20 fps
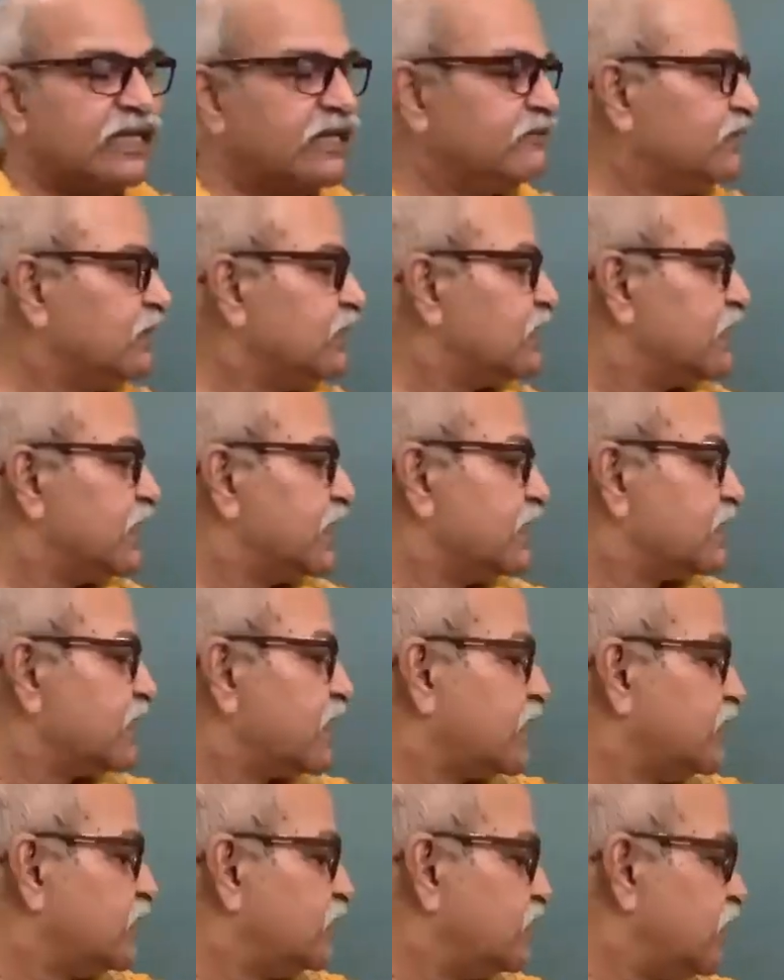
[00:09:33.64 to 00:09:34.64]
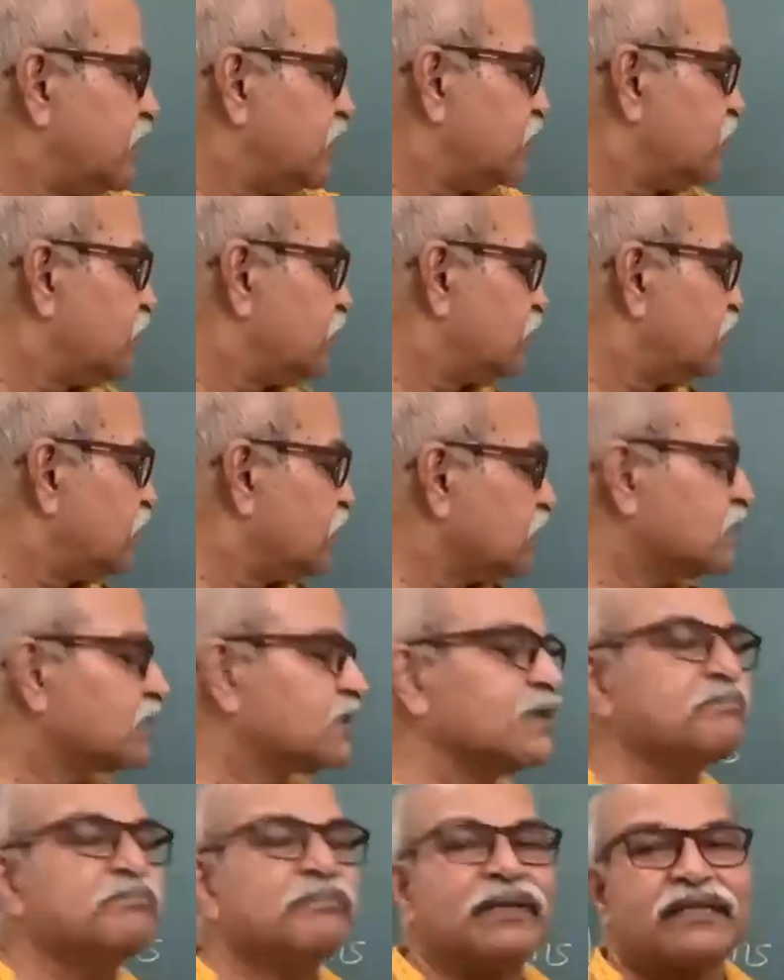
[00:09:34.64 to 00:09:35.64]
Kelvin is the SI unit. So the
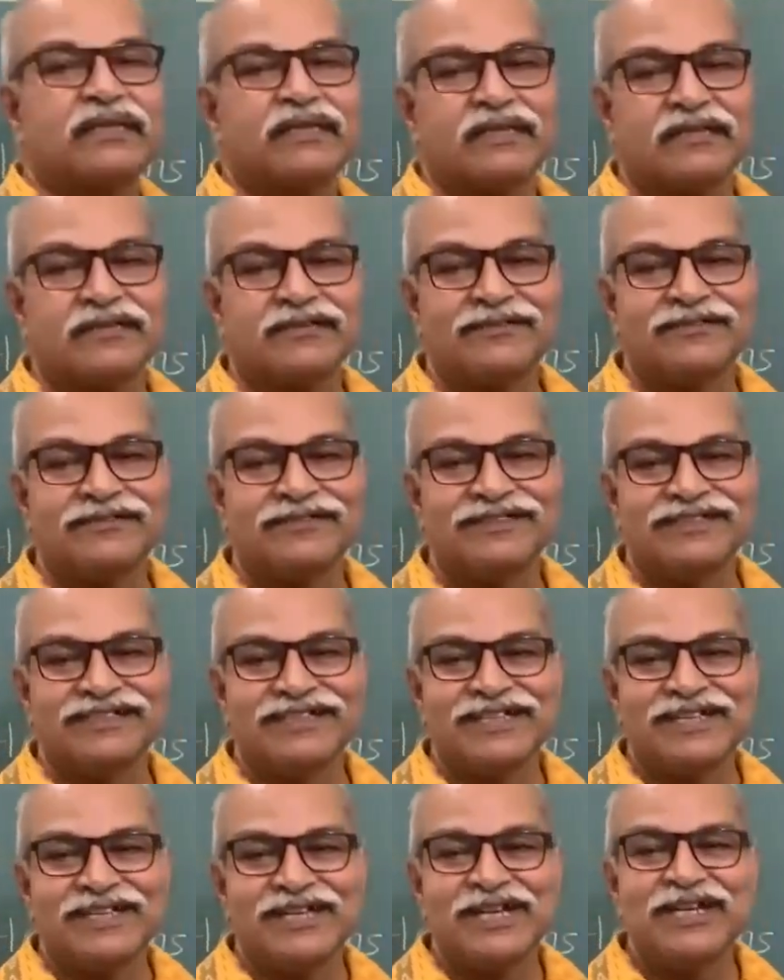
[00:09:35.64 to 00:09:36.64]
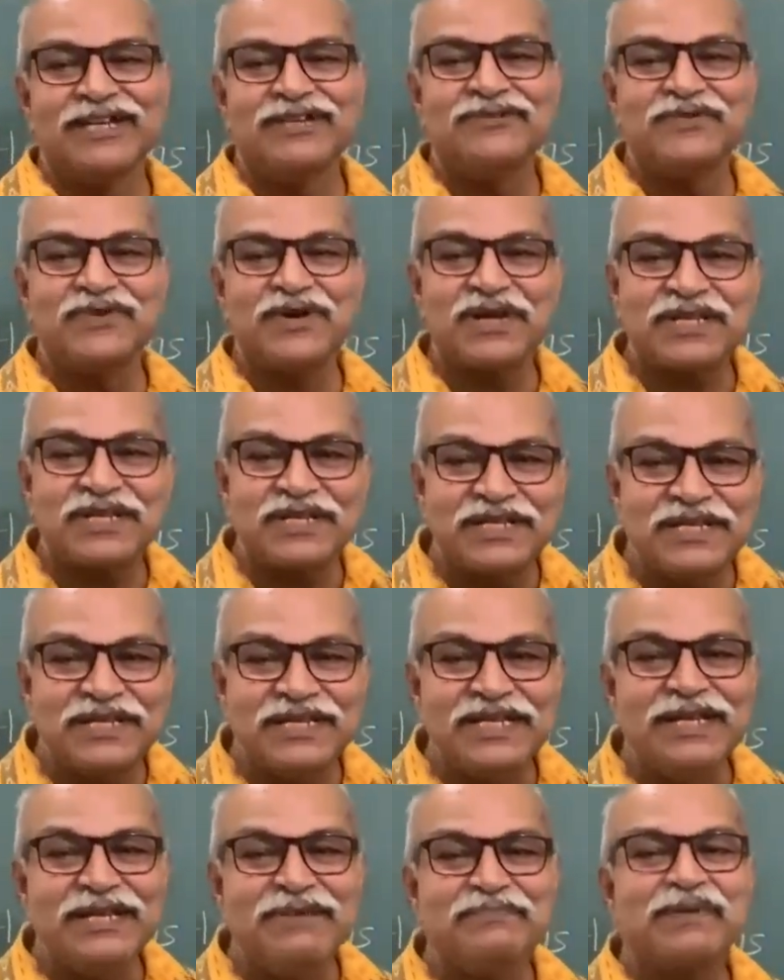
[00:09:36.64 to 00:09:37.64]
simple thing.
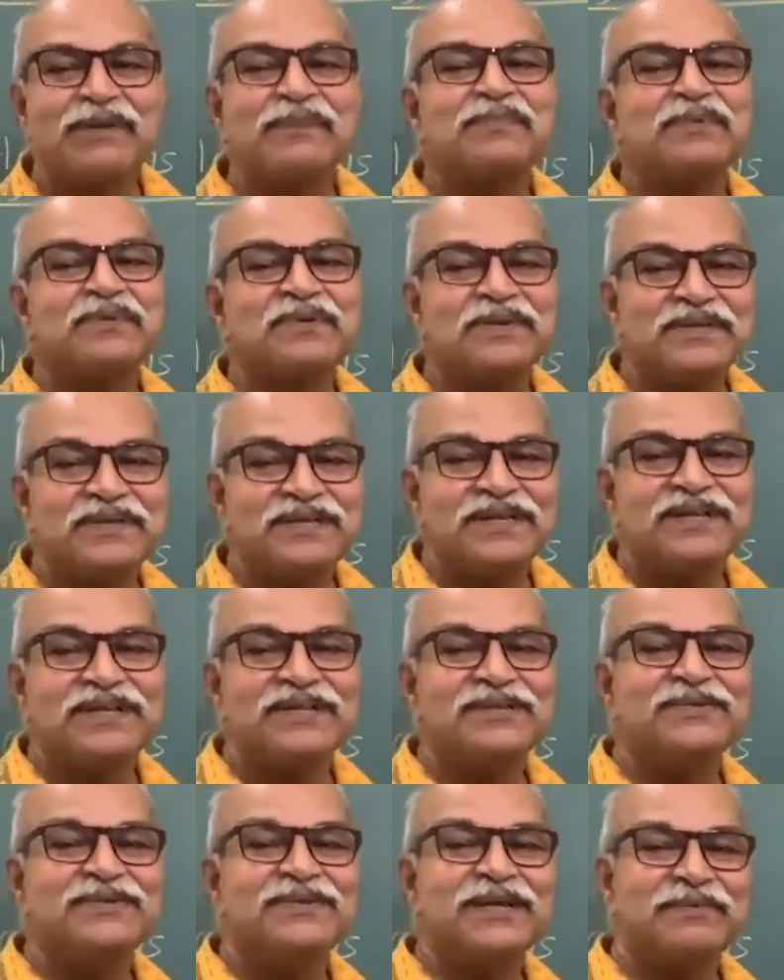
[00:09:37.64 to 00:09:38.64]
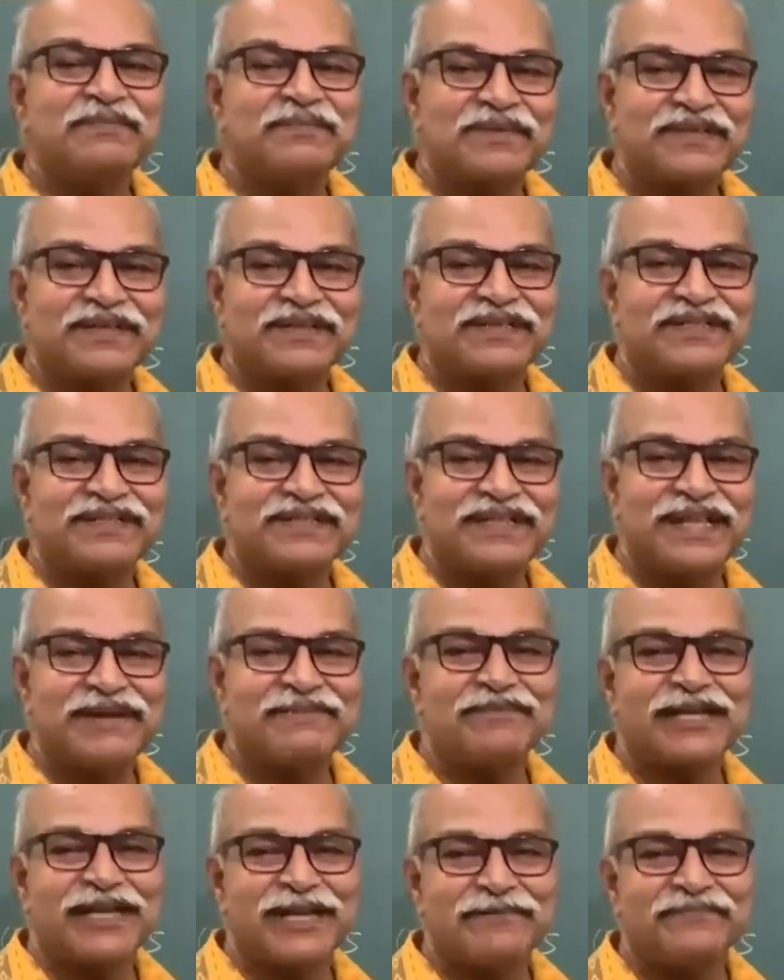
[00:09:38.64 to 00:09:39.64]
Inversely proportional to temperature, this
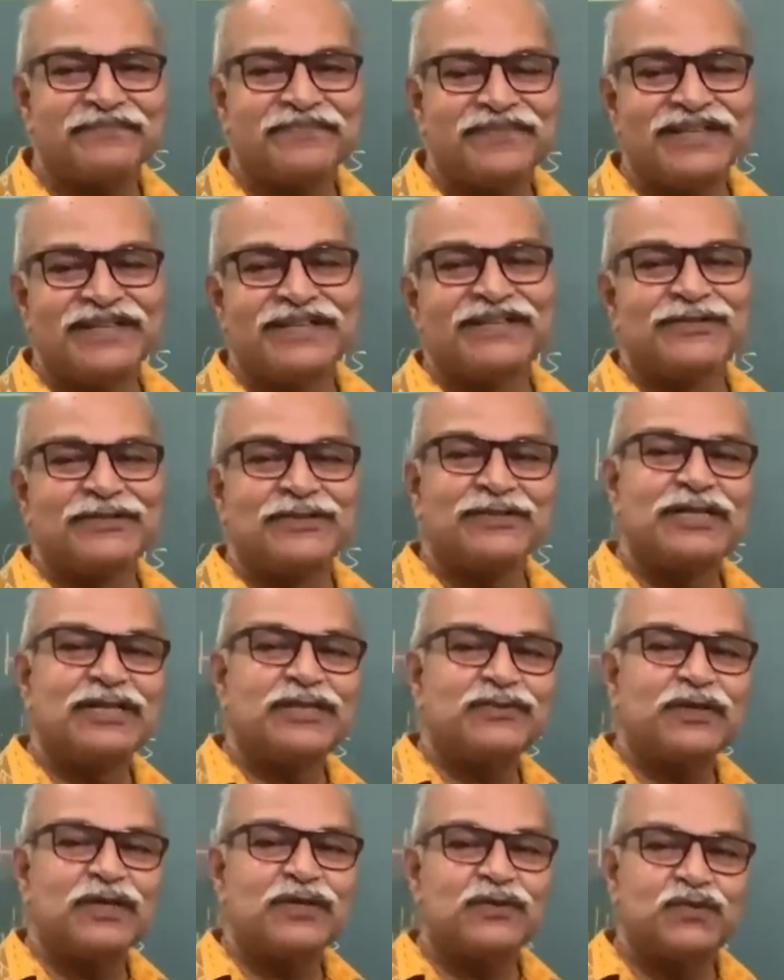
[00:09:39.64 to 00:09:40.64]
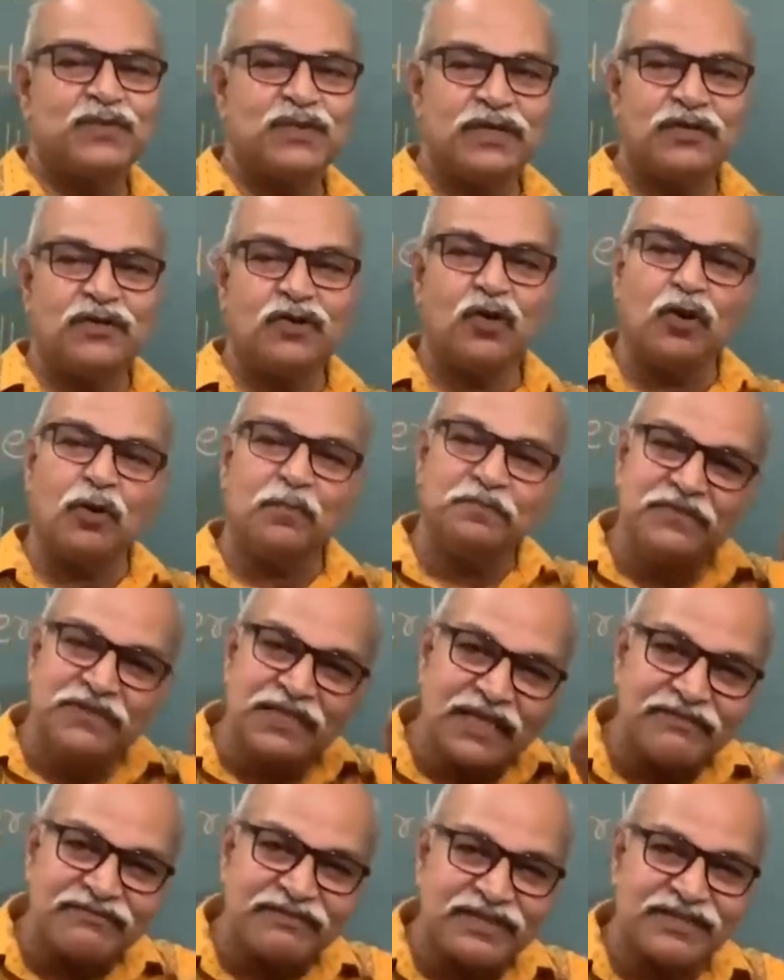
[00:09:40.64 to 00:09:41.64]
lambda. So this was one
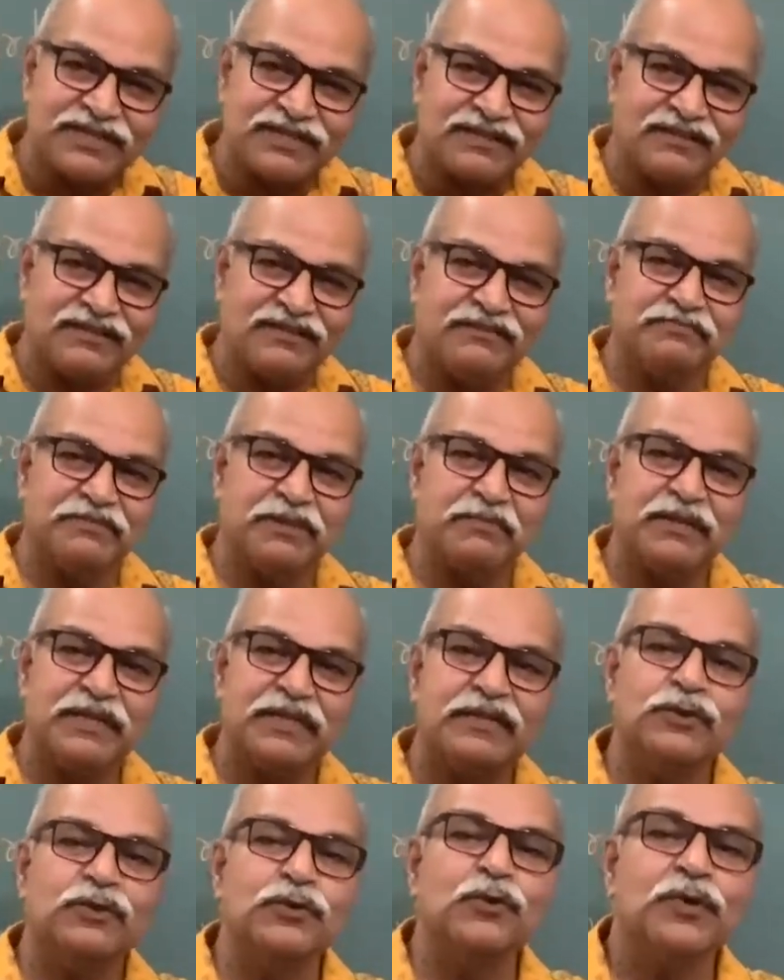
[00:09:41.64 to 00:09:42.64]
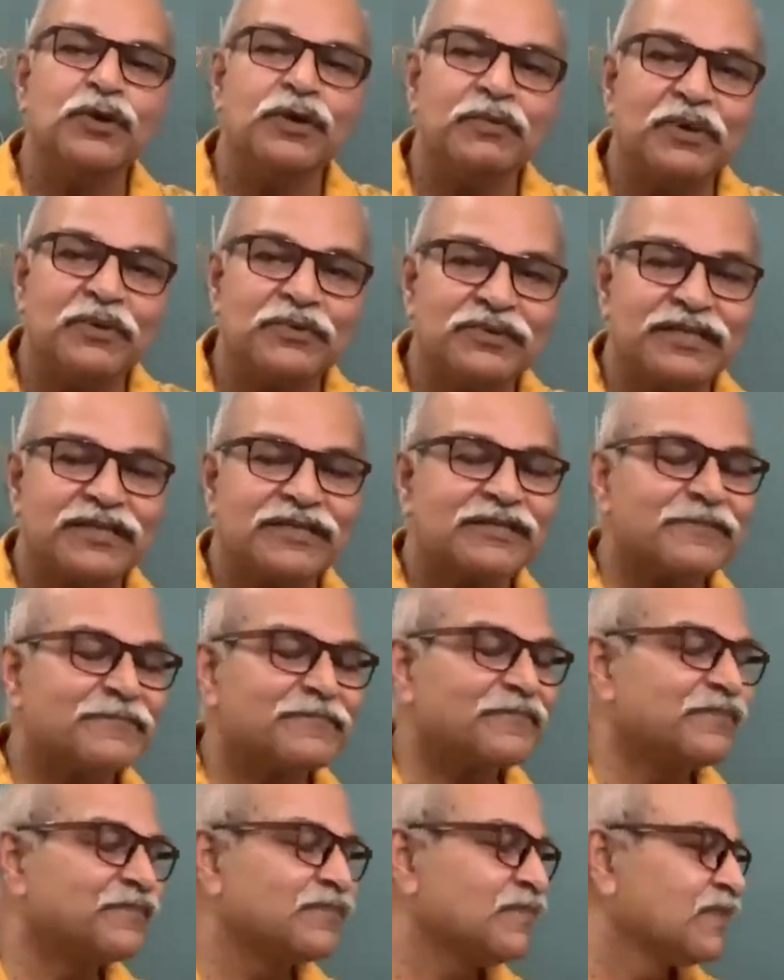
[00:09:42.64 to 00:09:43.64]
observation, people know about it.
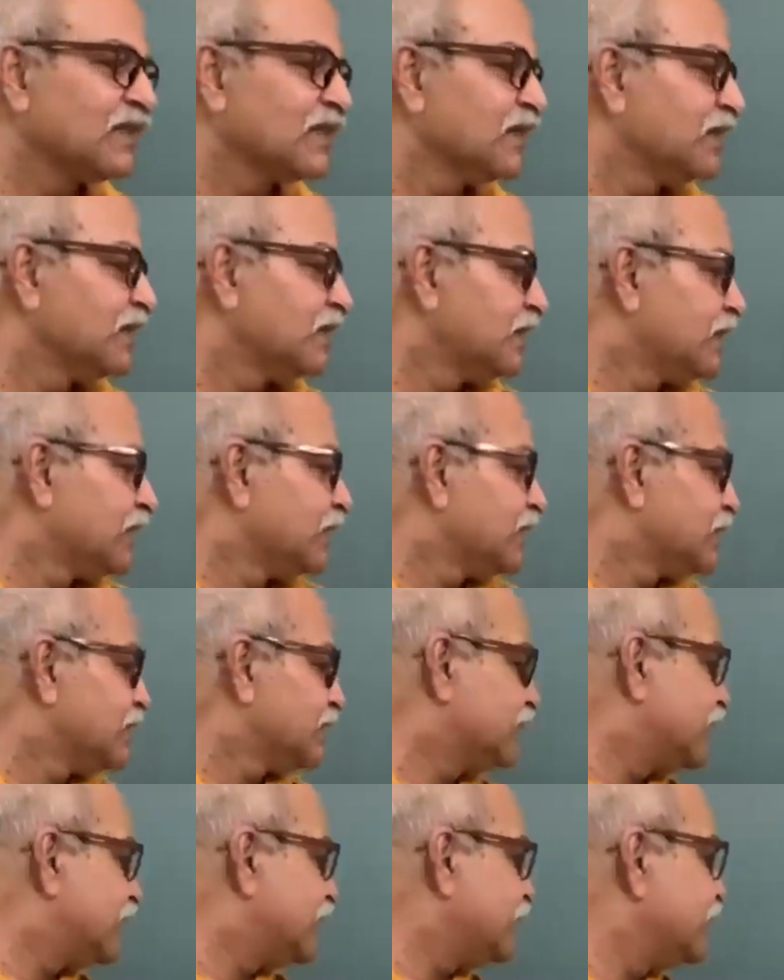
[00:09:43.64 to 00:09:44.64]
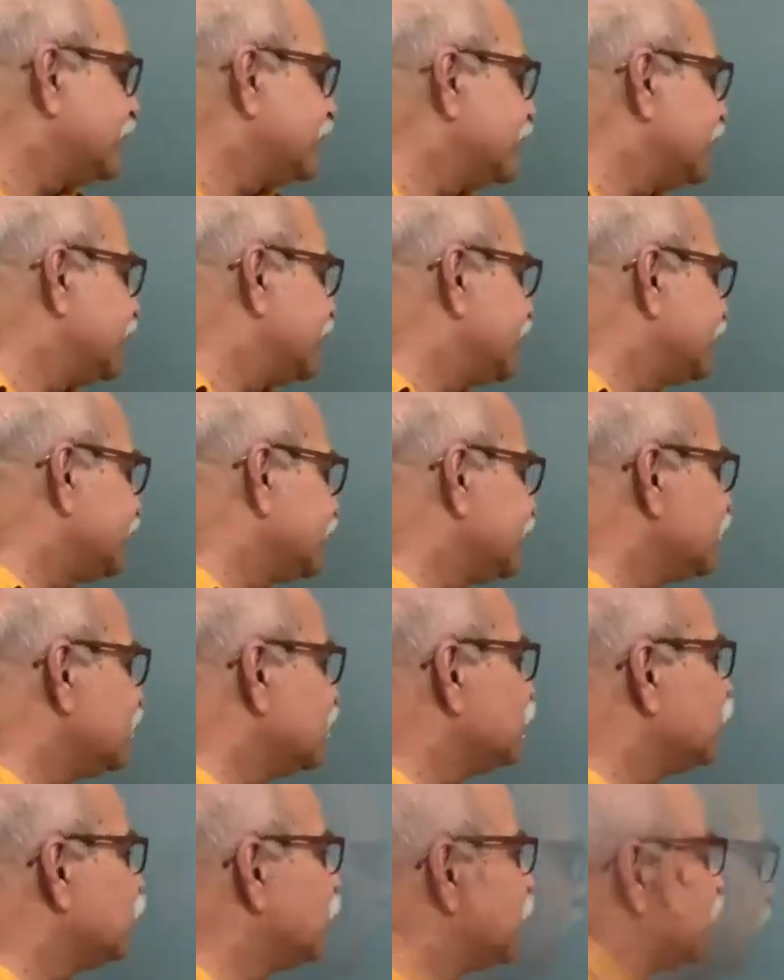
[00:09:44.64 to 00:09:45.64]
Then
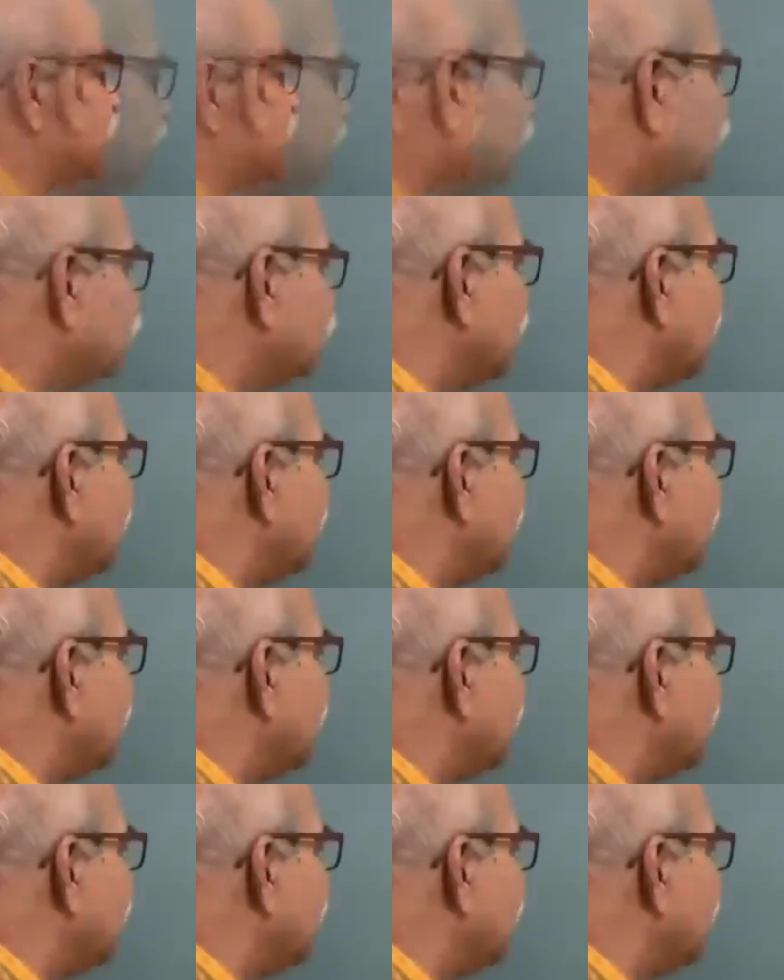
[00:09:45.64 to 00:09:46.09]
another one, you